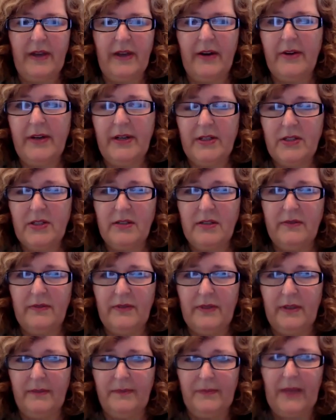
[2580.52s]
areas of
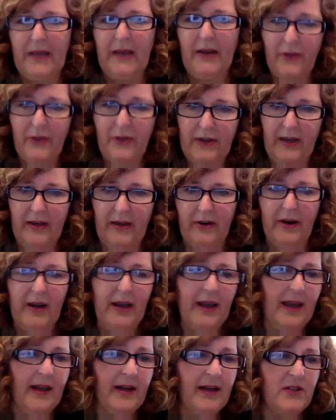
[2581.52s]
healthcare?
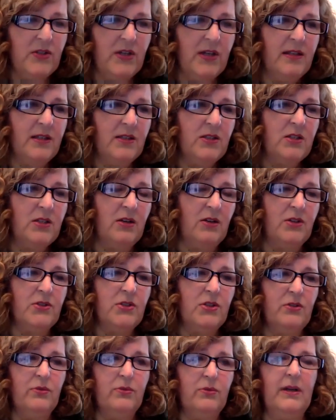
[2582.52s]
And I say this
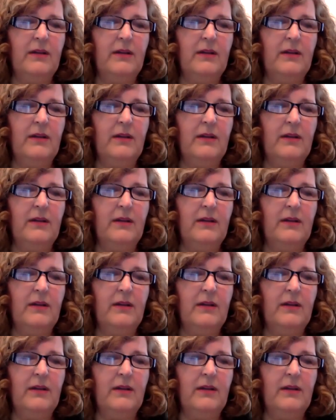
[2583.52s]
also